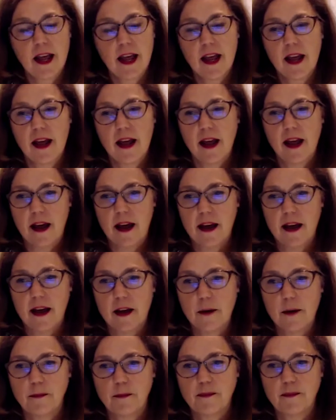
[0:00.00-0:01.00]
Oh,
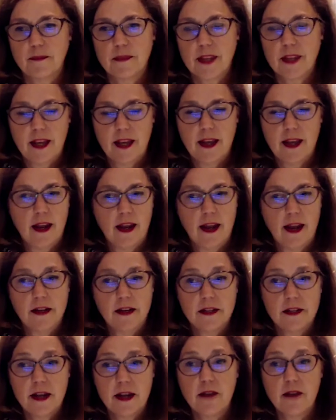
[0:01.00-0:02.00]
um, and
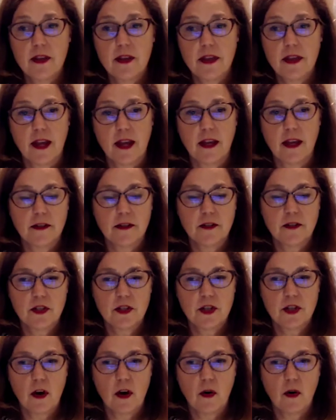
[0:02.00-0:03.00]
it's everything. And
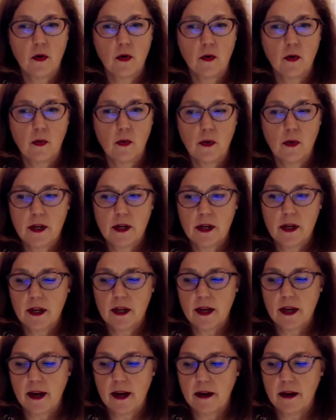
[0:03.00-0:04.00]
so
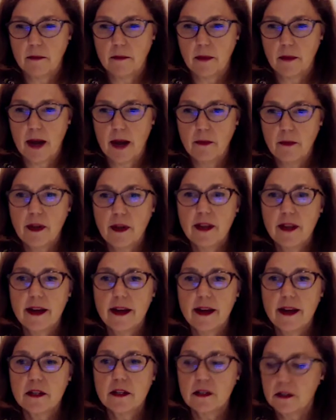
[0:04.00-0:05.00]
um, I really
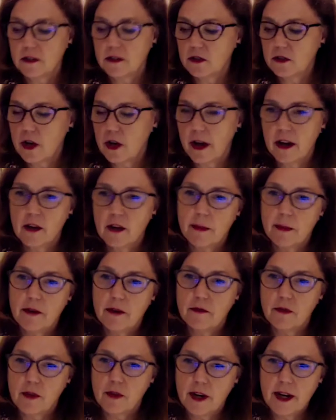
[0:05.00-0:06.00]
like to talk
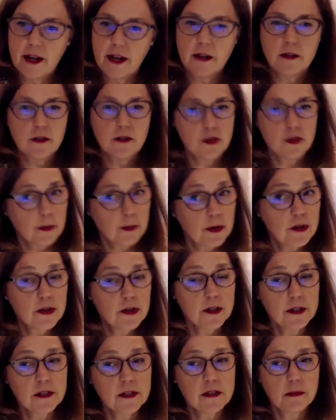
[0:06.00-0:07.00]
about trade and
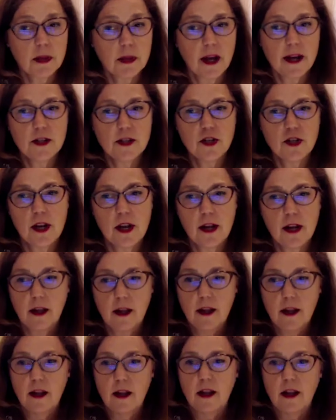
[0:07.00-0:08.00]
distribution and supply chain.
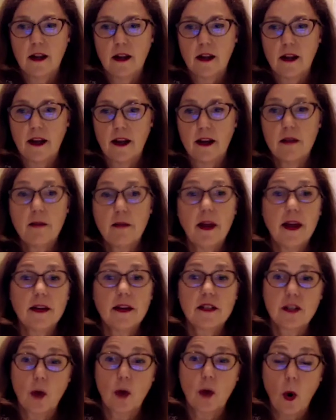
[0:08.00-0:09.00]
It
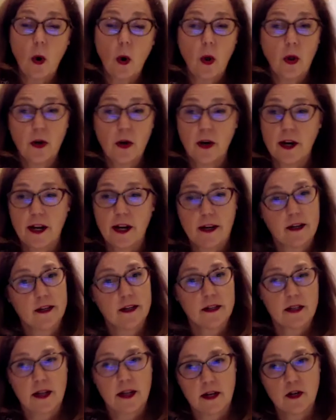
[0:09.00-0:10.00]
impacts the whole
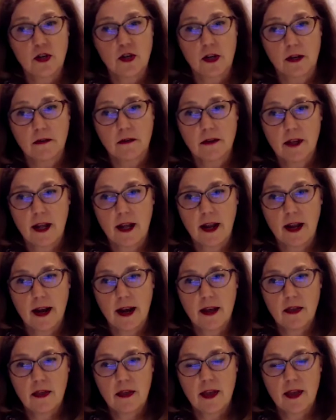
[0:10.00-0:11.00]
organization. And
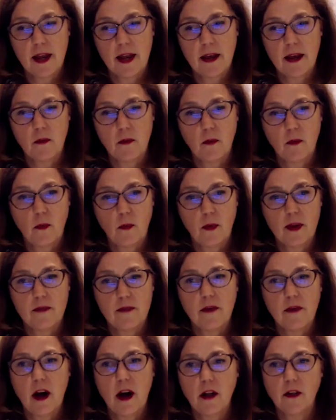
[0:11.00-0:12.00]
I think
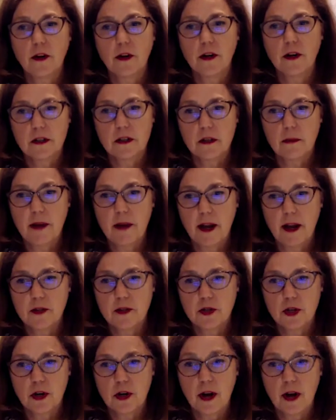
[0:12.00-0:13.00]
we've all learned in the
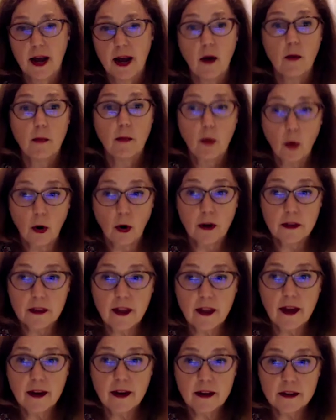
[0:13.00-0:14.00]
past year how important
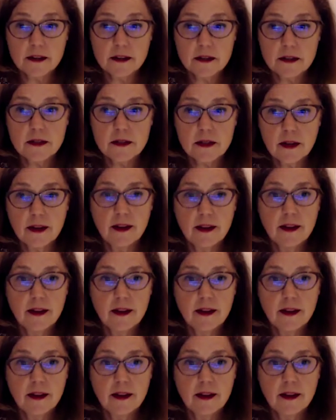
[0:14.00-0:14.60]
that is